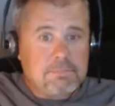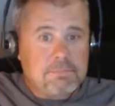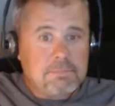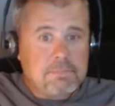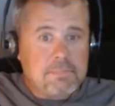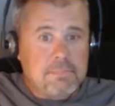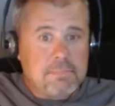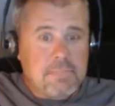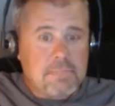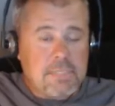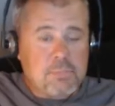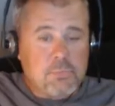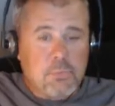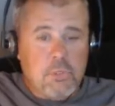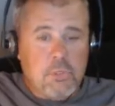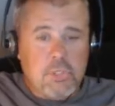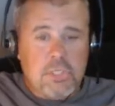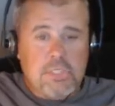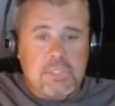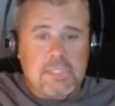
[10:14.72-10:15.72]
that's
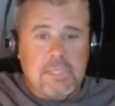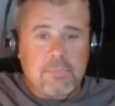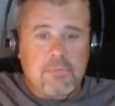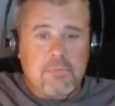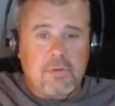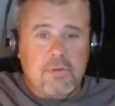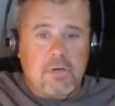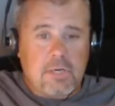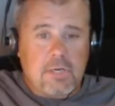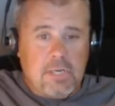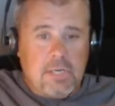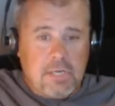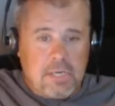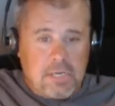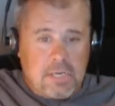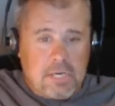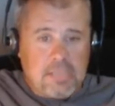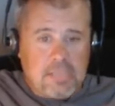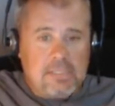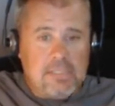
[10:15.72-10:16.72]
pretty good depth here.
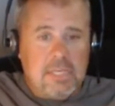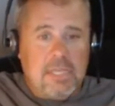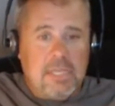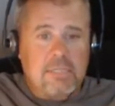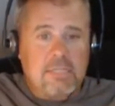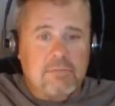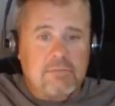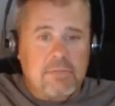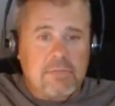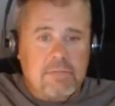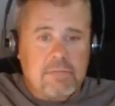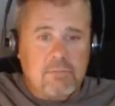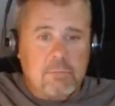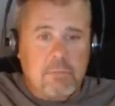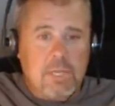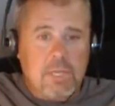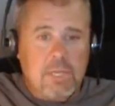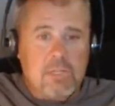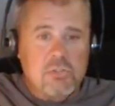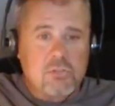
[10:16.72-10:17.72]
I'd say I definitely have a
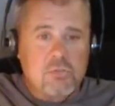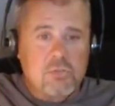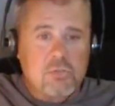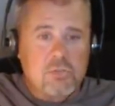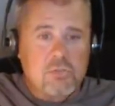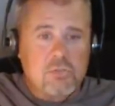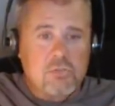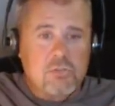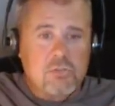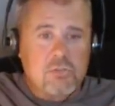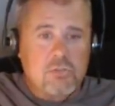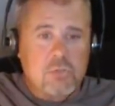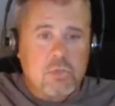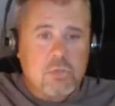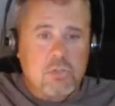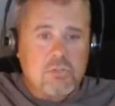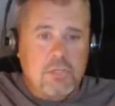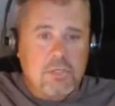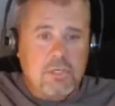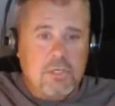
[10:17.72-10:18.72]
major structure
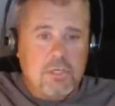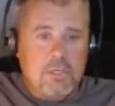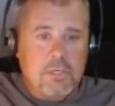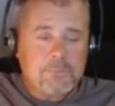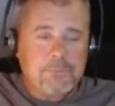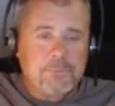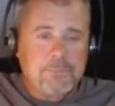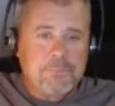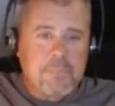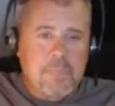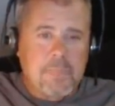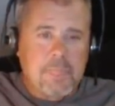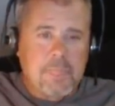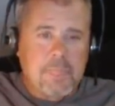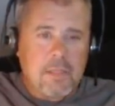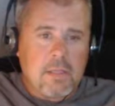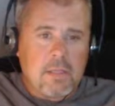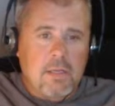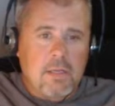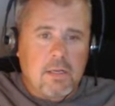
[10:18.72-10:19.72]
situation here.
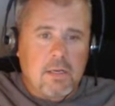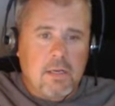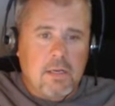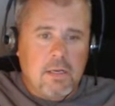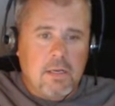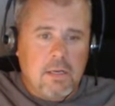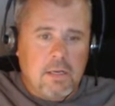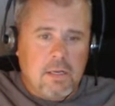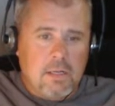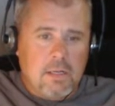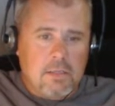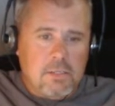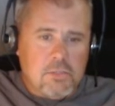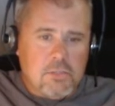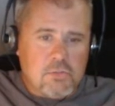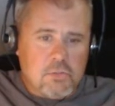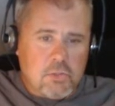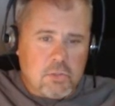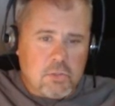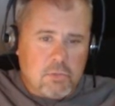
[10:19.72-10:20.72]

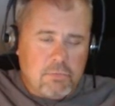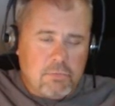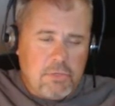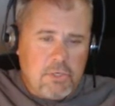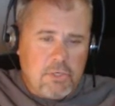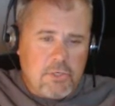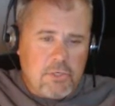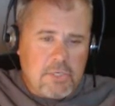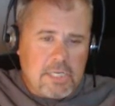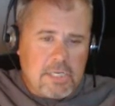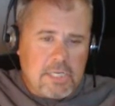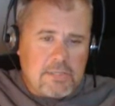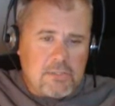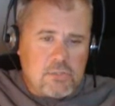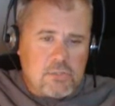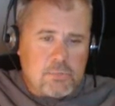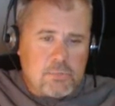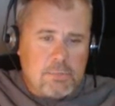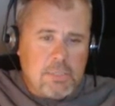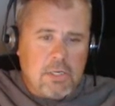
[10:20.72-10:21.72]
Let's look over here. You got this
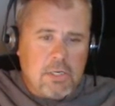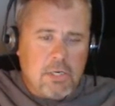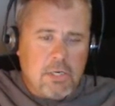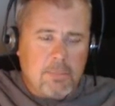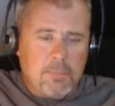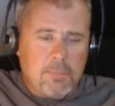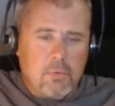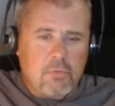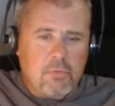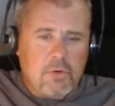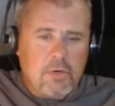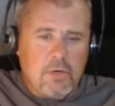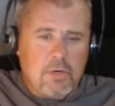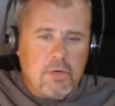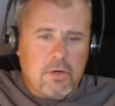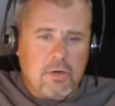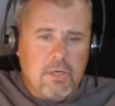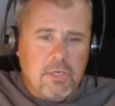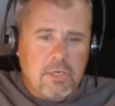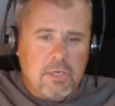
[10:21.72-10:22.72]
big hump over
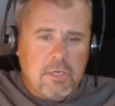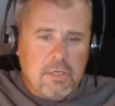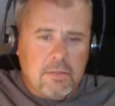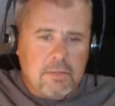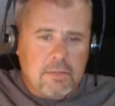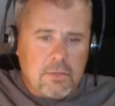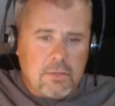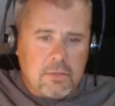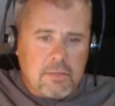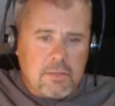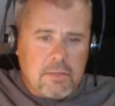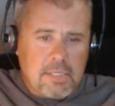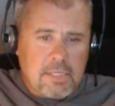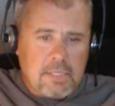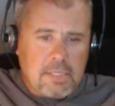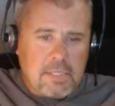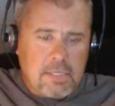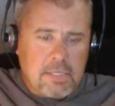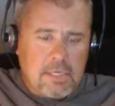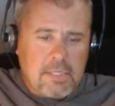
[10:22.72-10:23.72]
here that
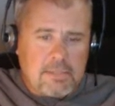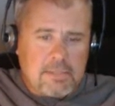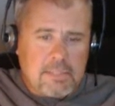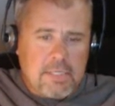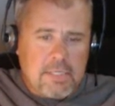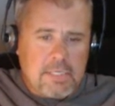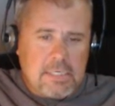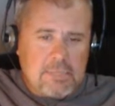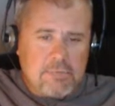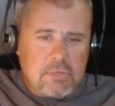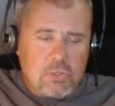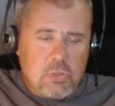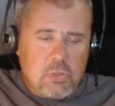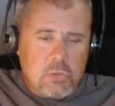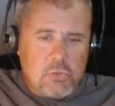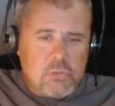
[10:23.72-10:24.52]
at the end of it goes to the